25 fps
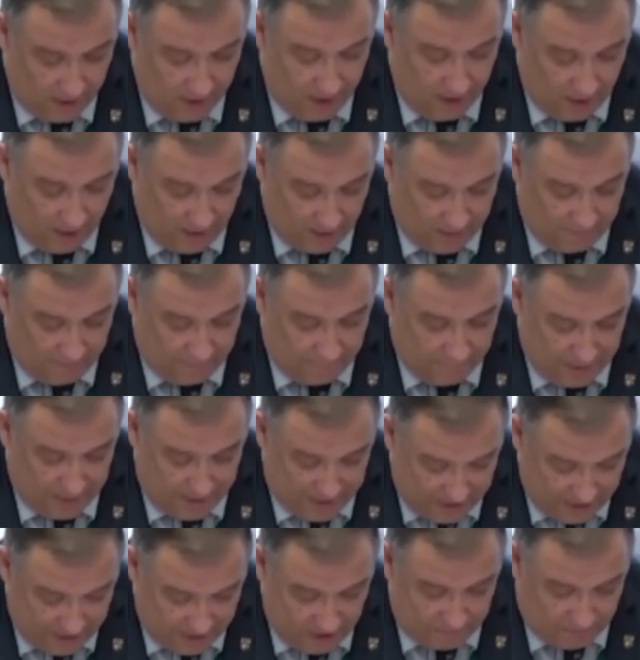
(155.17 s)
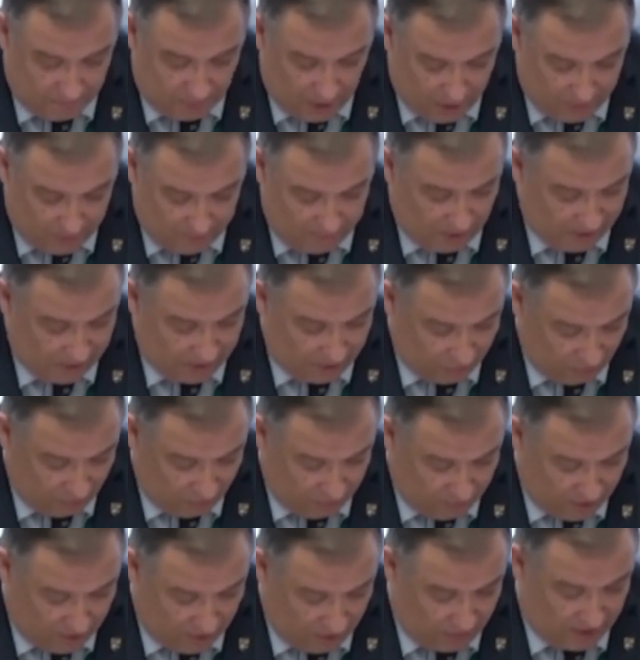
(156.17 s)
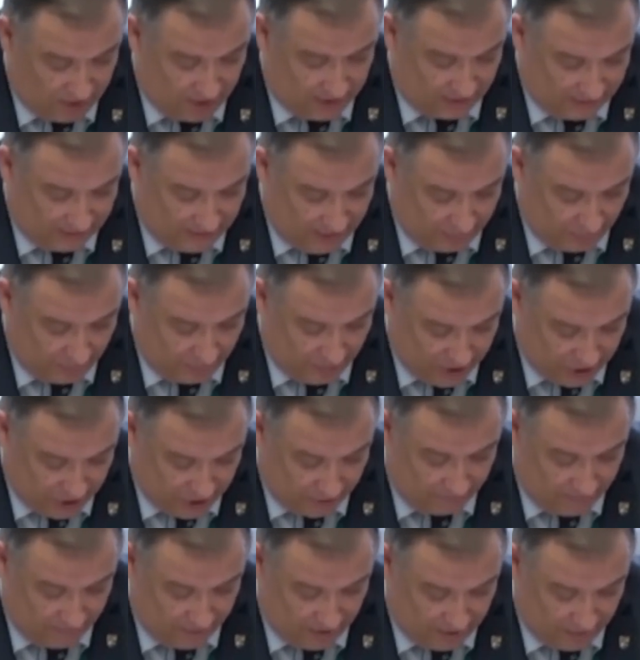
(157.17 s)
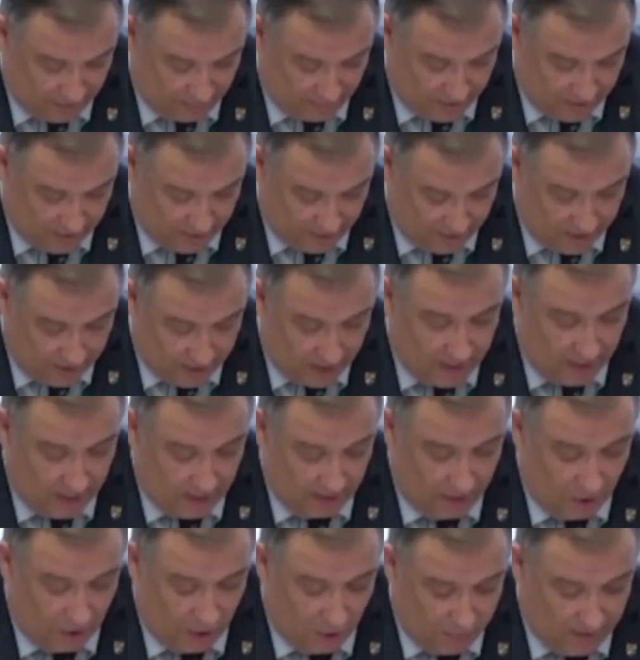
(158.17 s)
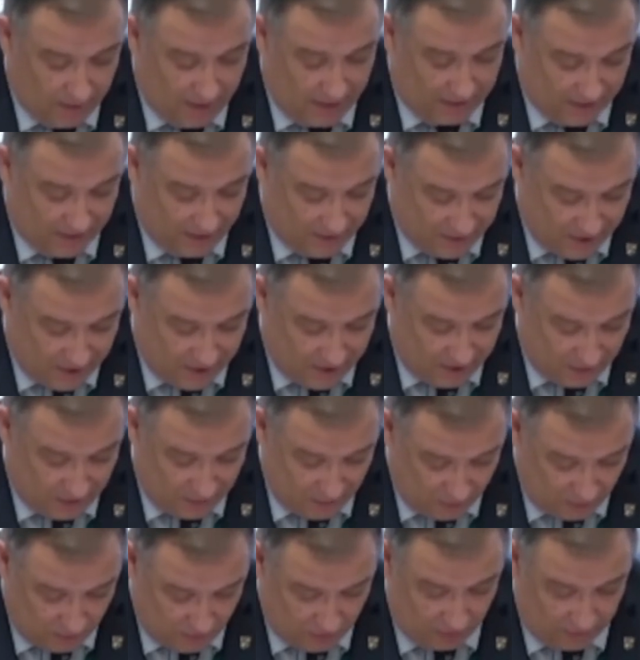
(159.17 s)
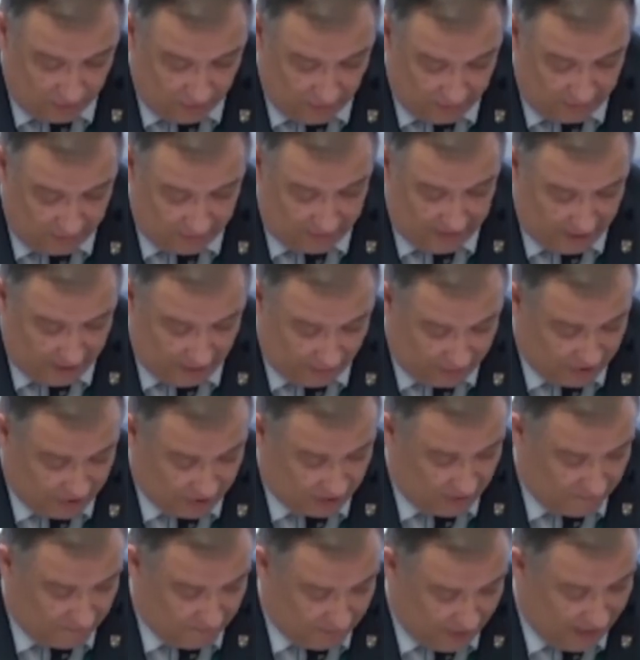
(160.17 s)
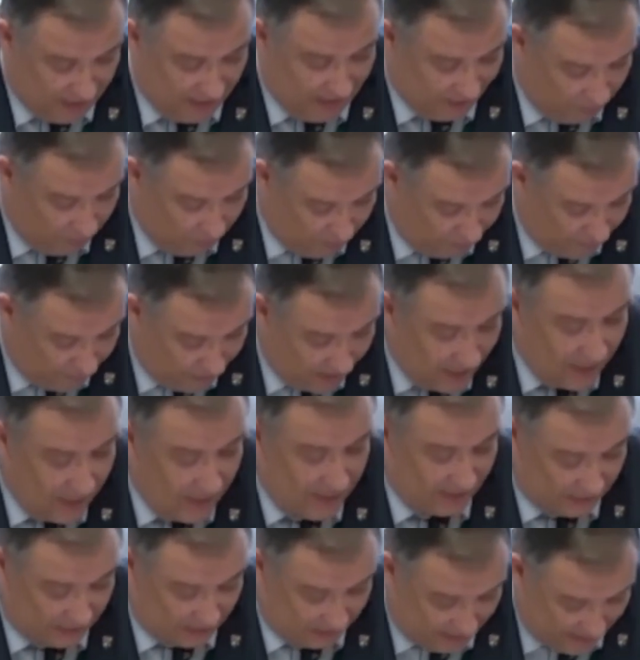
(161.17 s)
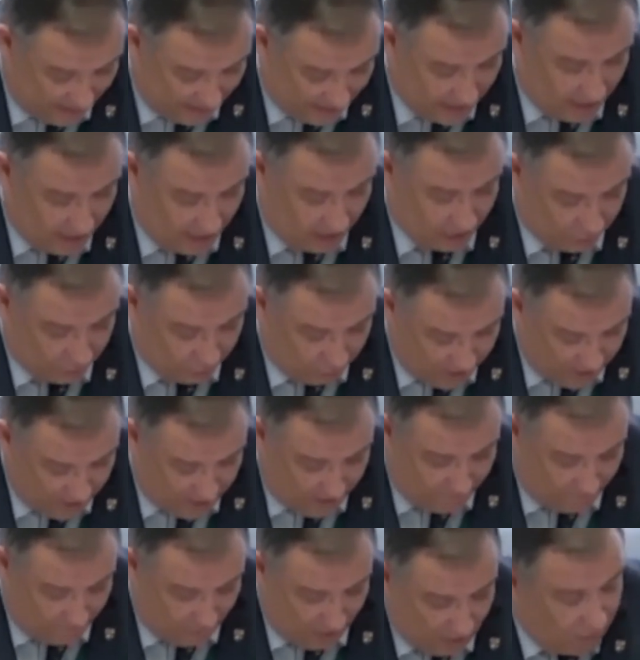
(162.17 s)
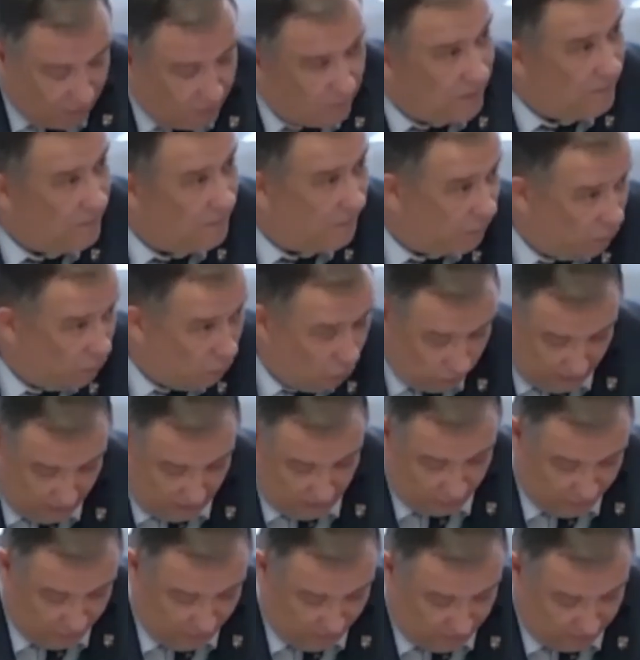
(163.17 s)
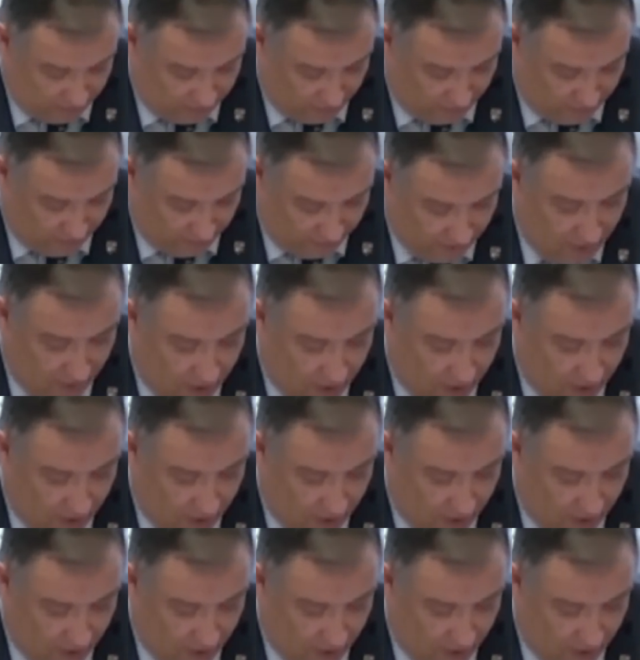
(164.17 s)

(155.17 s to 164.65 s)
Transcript: I have been inspired by cross-party collaboration of this committee and I hope that continues so that the county can be a healthy, clean and green environment for all its residents.